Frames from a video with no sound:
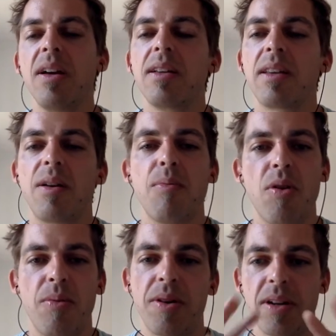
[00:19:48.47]
They're more
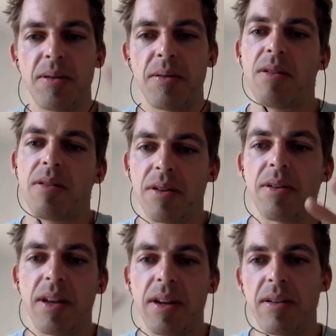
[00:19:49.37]
worried, or
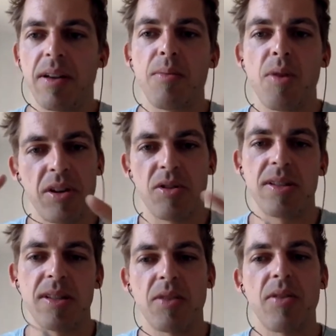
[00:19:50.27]
they're more
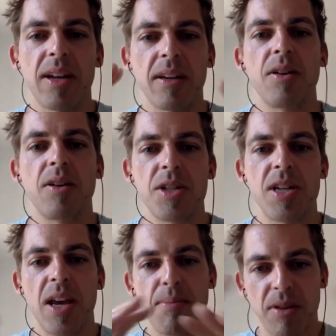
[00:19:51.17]
interested in creating a good shape,